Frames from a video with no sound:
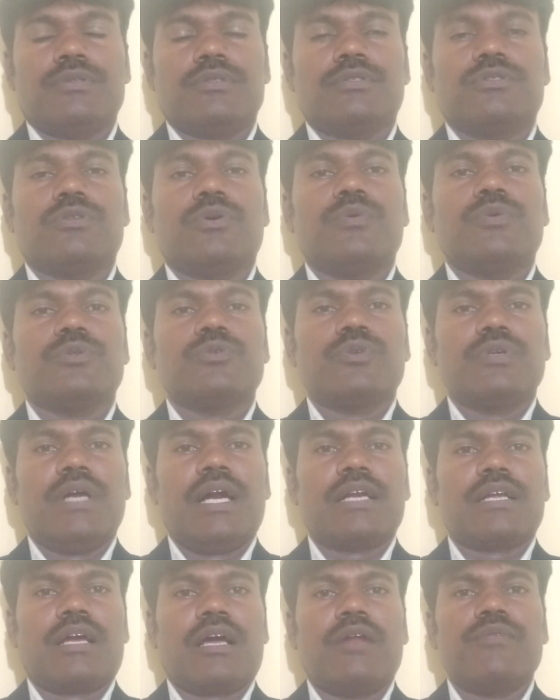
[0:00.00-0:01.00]
So we should
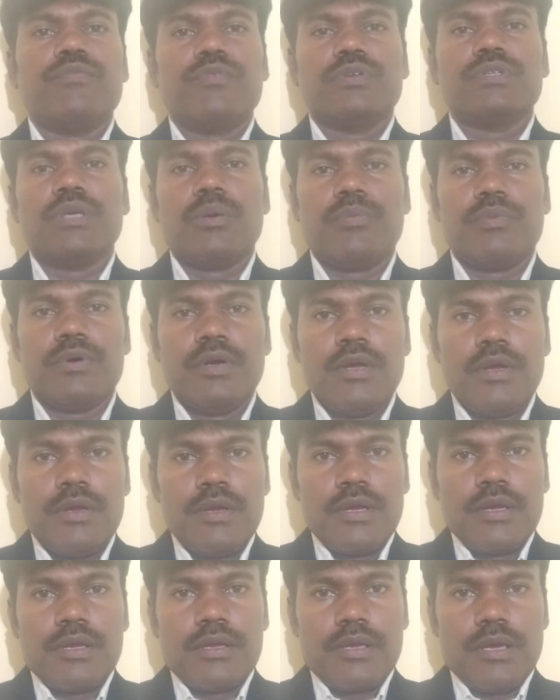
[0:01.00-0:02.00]
not confuse
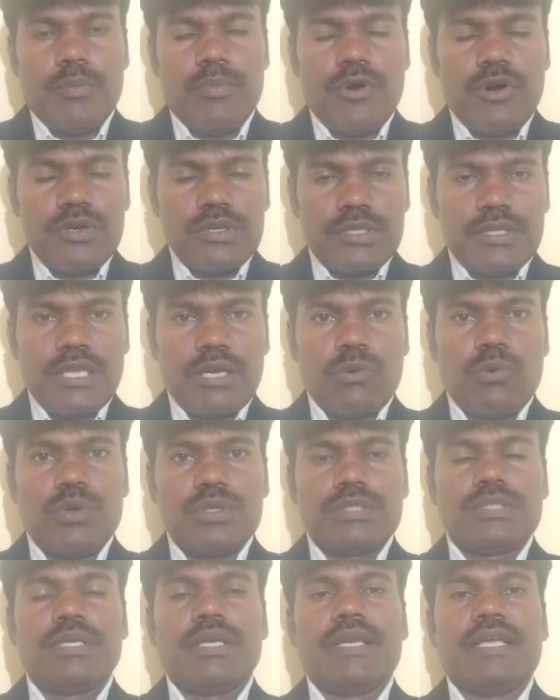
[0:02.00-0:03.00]
about the
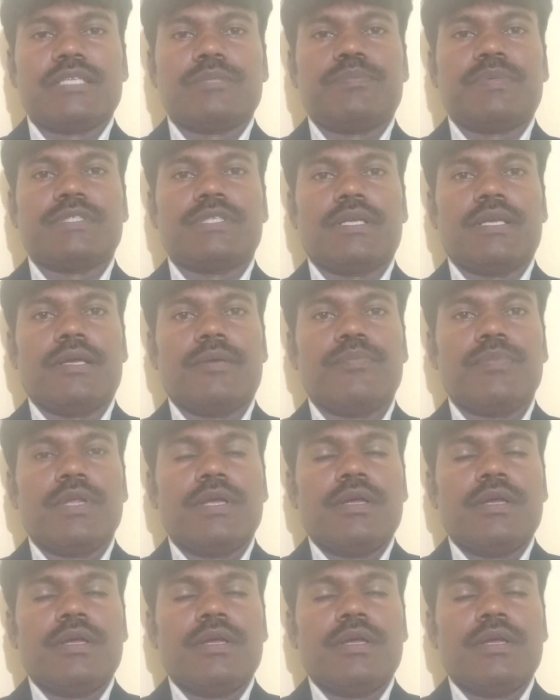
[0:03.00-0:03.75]
question especially.